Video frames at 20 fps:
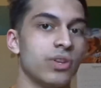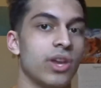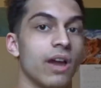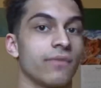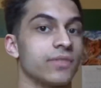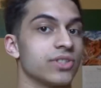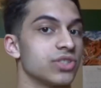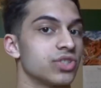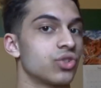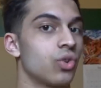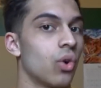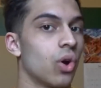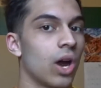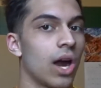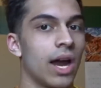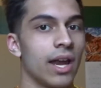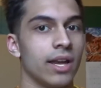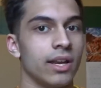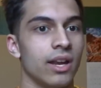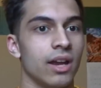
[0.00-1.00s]
you have to score
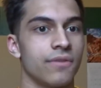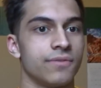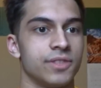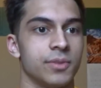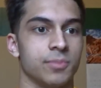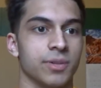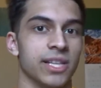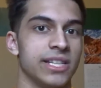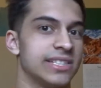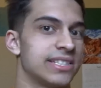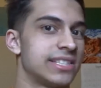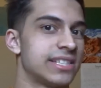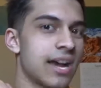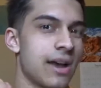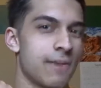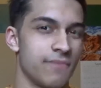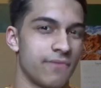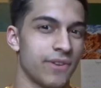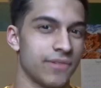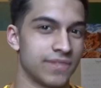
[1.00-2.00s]
high enough to place
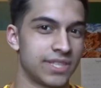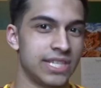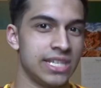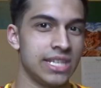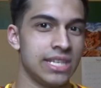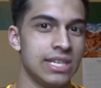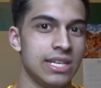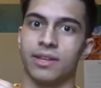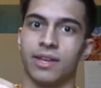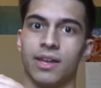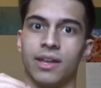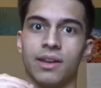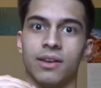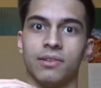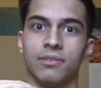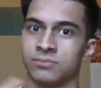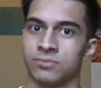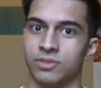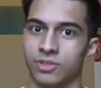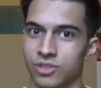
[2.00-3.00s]
top 15,
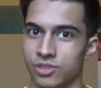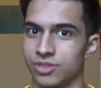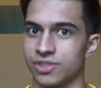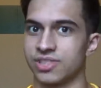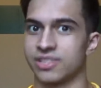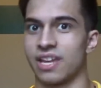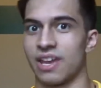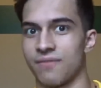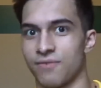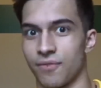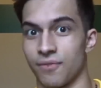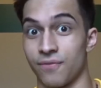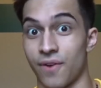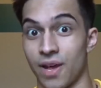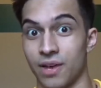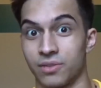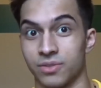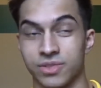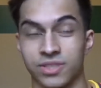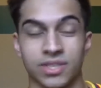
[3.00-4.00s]
then you're set for
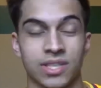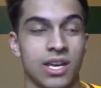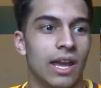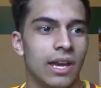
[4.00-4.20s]
finals.